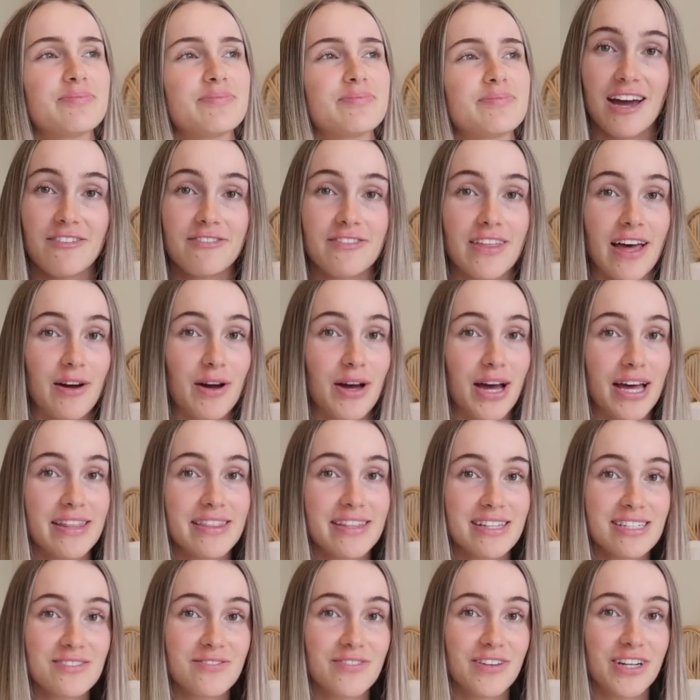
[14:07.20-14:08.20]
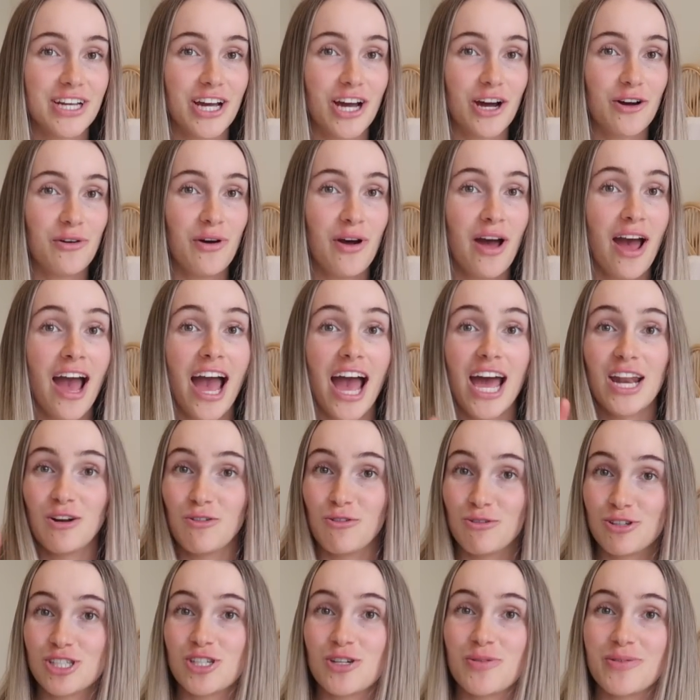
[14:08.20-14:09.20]
If they were in this video and
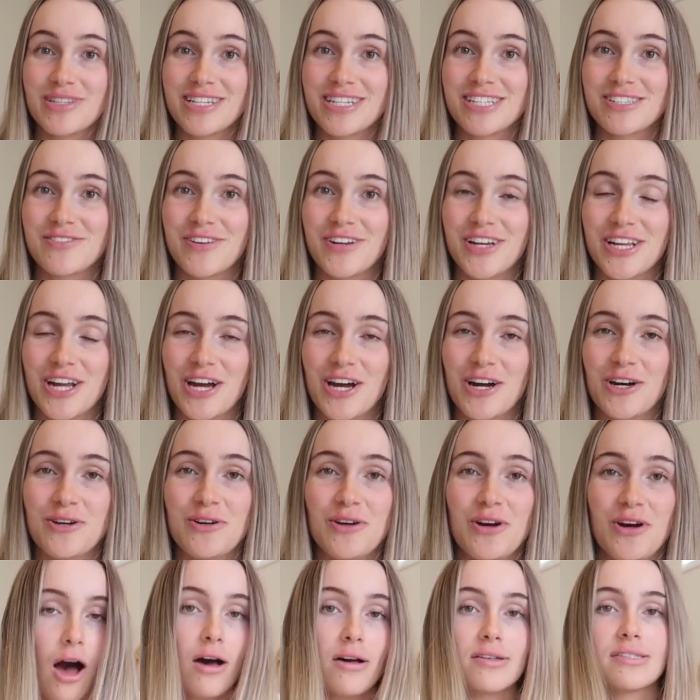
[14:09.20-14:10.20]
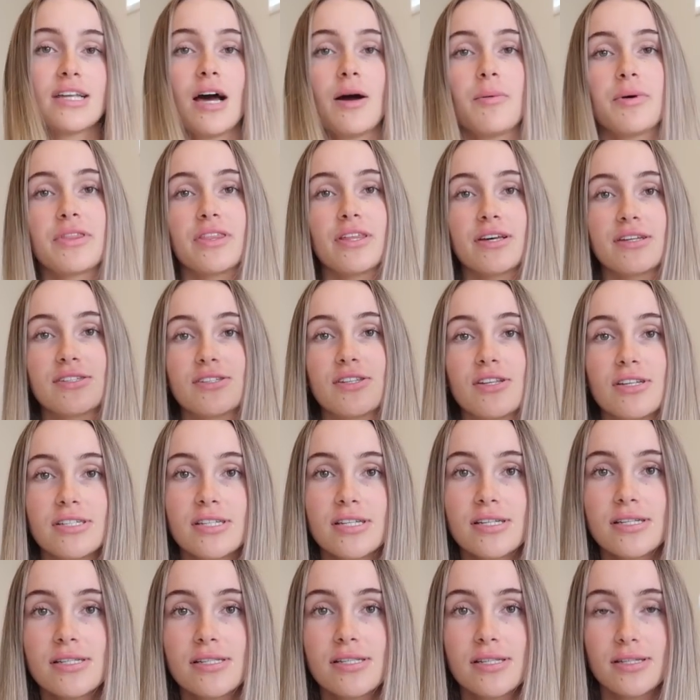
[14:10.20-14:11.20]
also in this video, I'll start with this. This
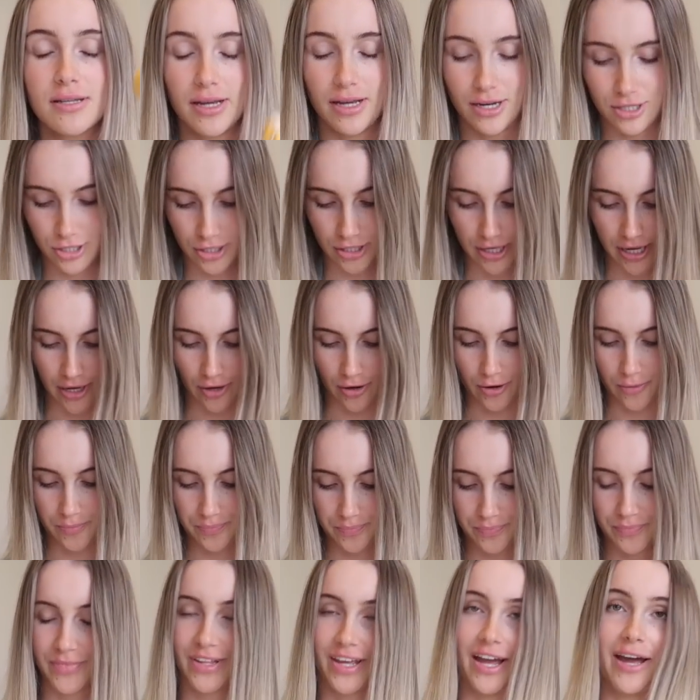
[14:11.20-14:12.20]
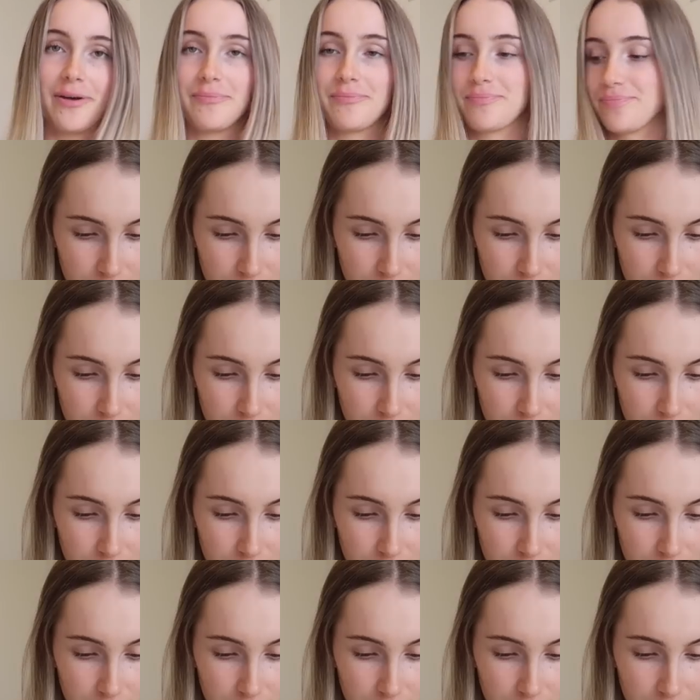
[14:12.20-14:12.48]
is, actually, hang on, okay.